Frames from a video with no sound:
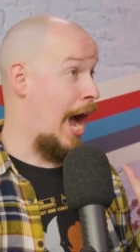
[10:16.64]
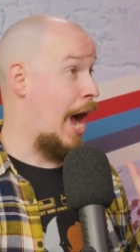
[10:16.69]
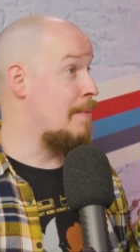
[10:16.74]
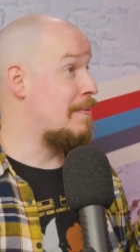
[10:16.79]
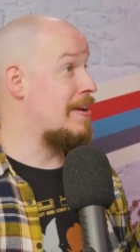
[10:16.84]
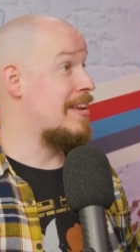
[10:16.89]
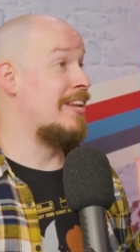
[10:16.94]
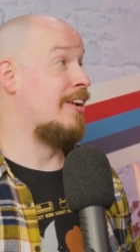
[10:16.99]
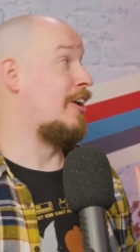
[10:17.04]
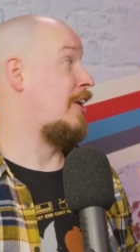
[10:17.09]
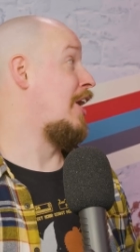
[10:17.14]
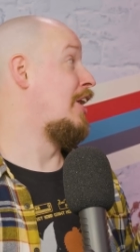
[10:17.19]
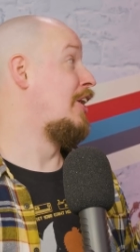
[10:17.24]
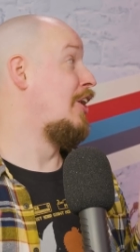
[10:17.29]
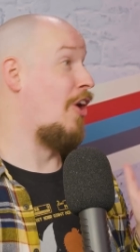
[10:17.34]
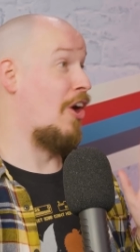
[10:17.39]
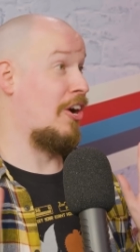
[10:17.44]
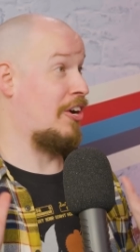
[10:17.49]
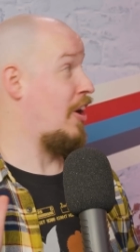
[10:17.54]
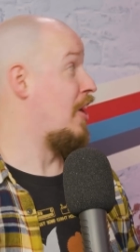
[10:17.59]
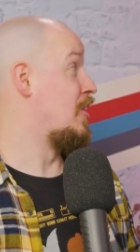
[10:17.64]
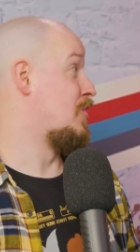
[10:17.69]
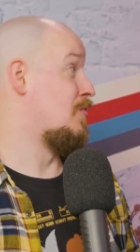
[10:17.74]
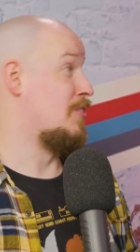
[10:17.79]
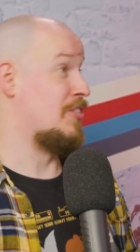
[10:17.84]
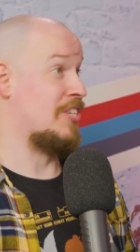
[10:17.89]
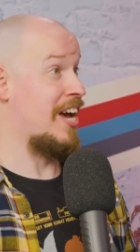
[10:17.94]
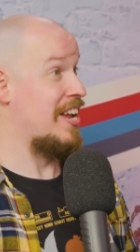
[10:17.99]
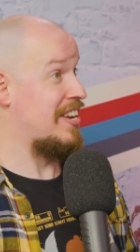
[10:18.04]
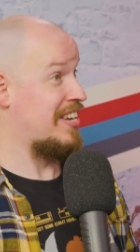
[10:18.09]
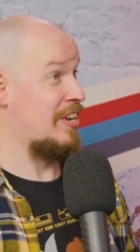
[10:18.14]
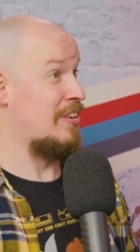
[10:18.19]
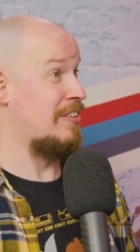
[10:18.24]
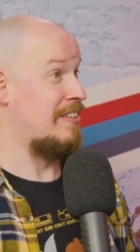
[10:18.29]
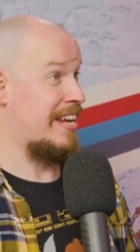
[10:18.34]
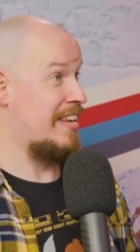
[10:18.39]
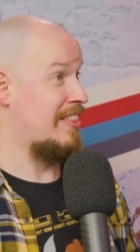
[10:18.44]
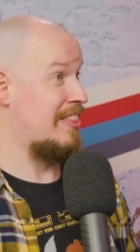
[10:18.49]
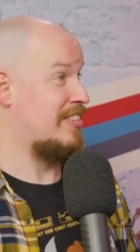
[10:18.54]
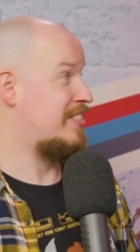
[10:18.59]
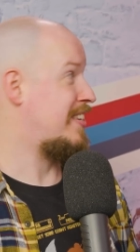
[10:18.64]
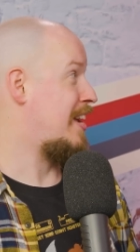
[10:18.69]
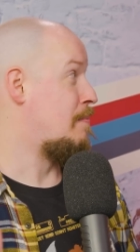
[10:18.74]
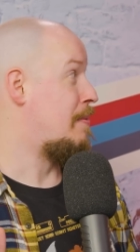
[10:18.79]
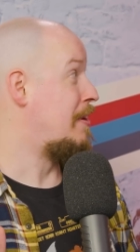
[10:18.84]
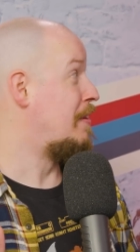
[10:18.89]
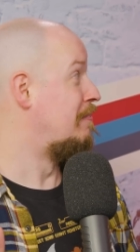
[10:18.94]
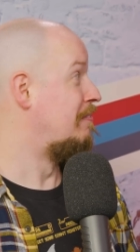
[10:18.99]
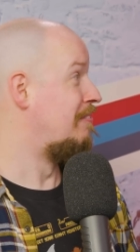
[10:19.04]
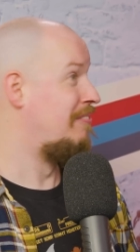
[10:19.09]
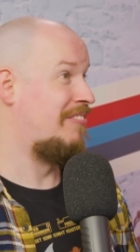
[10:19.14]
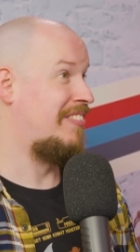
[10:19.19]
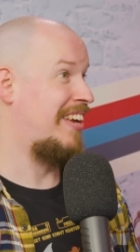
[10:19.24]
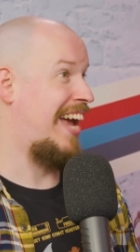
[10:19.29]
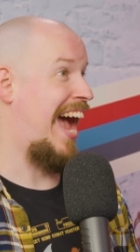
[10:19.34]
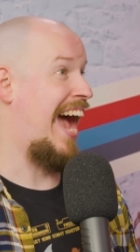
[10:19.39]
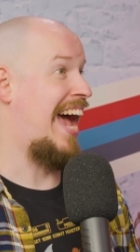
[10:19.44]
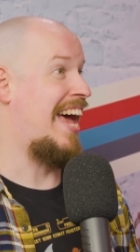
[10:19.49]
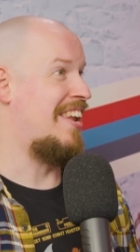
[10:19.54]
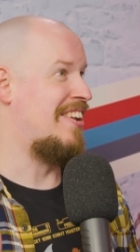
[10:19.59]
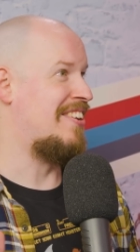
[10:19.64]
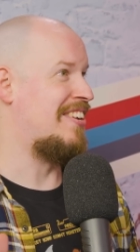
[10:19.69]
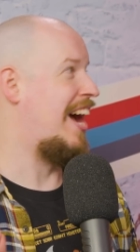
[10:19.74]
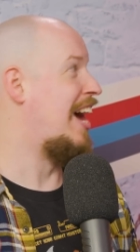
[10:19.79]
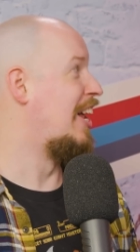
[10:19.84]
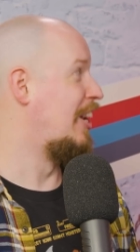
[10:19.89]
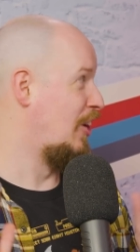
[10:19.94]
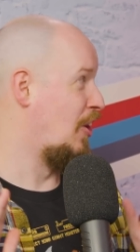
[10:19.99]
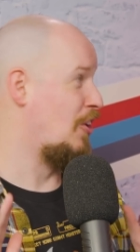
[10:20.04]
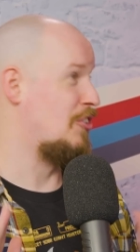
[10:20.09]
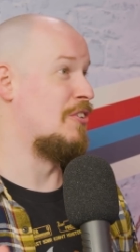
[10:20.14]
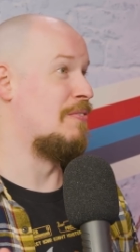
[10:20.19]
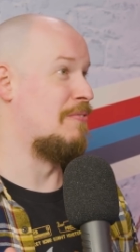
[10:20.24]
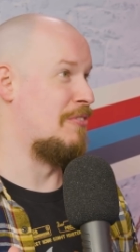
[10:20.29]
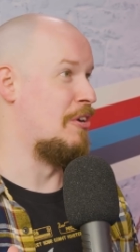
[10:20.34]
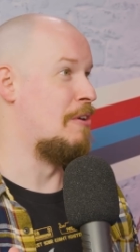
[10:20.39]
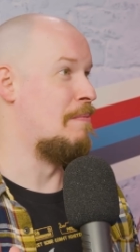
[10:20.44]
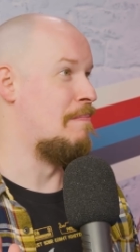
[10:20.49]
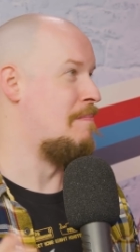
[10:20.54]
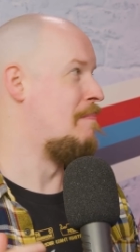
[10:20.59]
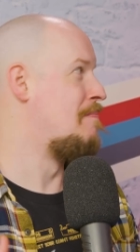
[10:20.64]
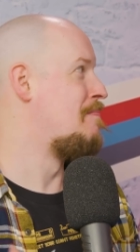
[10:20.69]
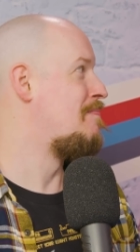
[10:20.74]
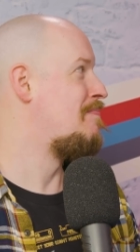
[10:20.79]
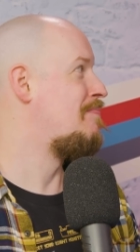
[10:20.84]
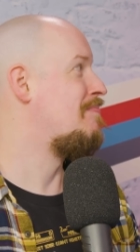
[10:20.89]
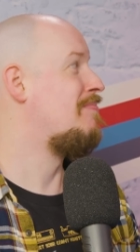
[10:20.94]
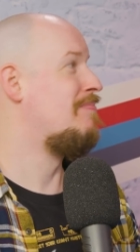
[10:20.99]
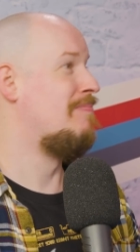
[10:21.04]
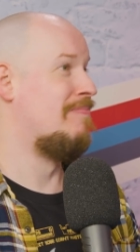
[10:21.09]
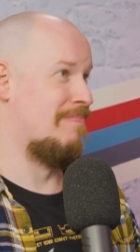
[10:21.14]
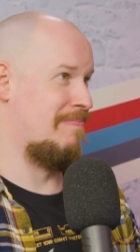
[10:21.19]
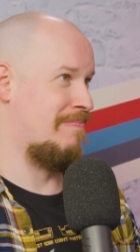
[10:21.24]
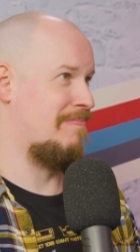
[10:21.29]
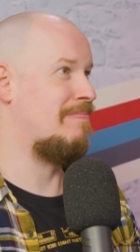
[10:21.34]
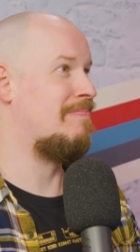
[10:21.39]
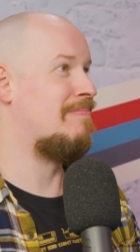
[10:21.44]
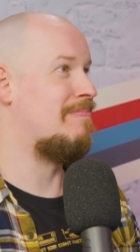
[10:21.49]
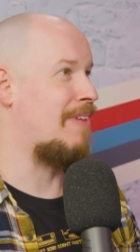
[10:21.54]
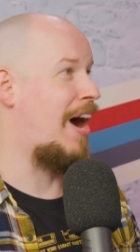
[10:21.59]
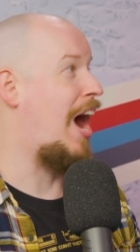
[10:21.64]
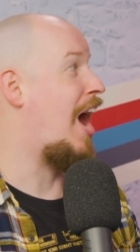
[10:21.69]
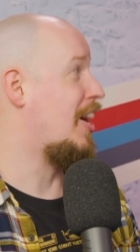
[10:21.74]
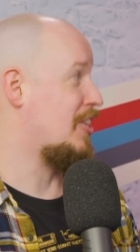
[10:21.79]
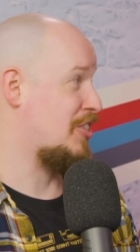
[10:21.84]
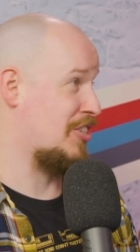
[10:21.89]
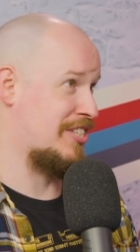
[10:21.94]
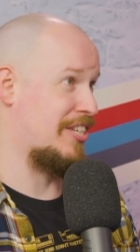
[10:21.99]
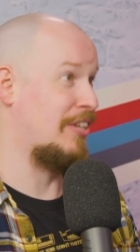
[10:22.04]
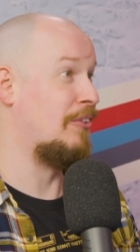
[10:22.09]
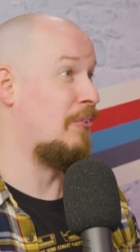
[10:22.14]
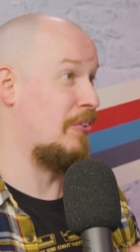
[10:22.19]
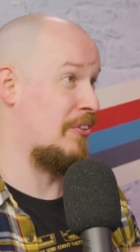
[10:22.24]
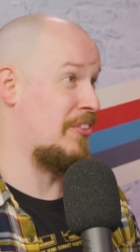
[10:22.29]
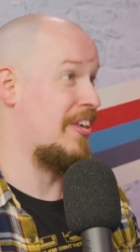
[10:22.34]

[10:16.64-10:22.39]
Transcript: I mean, look, a lot of guys returned in, in the summer. Mm. And a lot of them are still